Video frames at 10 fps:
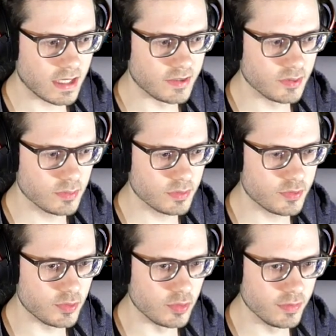I don't
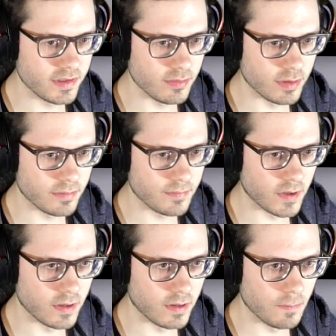want to lose anyone.
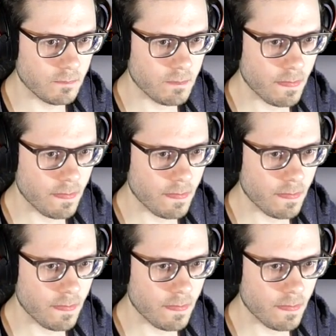Uh...